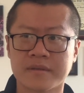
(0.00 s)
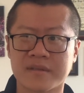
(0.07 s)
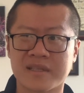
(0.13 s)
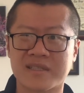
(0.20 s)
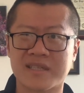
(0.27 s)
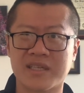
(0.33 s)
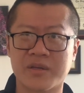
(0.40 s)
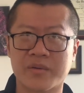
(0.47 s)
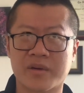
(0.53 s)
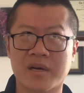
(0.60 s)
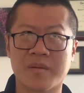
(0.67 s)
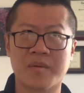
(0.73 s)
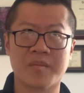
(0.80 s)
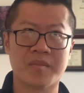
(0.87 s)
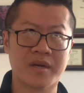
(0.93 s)
let's say you were
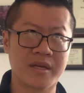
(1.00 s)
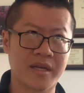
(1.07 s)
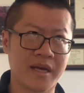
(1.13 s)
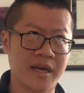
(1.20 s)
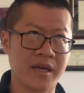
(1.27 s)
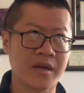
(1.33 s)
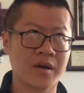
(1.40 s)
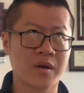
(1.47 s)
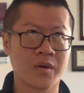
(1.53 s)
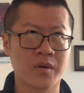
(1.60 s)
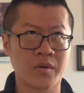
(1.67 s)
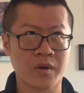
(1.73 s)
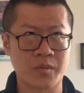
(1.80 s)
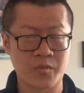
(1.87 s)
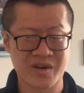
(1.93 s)
coming Monday
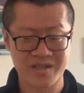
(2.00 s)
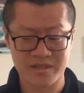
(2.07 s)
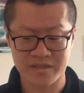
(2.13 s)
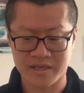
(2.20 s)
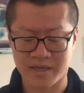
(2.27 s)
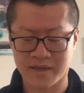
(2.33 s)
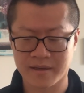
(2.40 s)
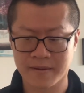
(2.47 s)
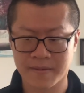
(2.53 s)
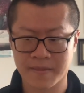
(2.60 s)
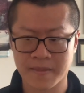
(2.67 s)
and Wednesday.